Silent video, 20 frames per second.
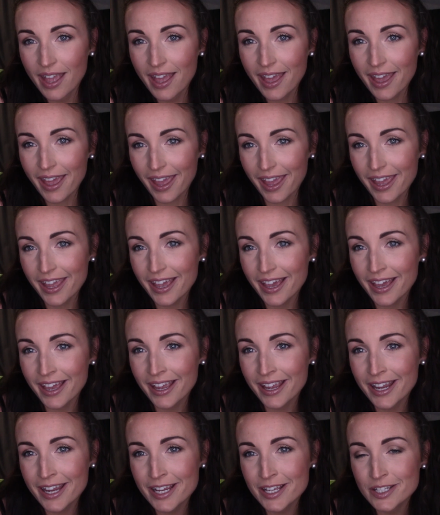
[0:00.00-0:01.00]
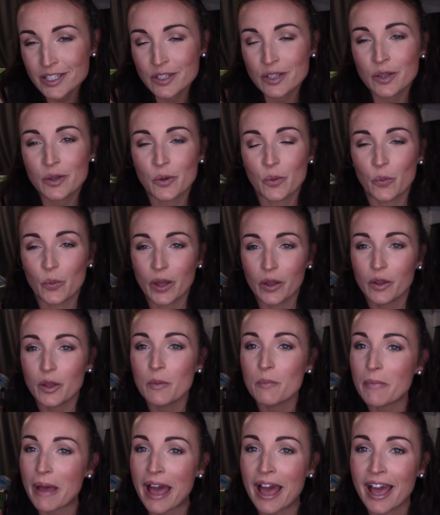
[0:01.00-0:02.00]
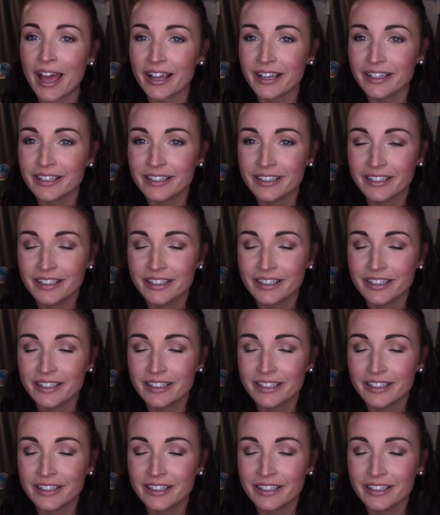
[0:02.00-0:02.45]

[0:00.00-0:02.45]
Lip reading: Hey guys, welcome back.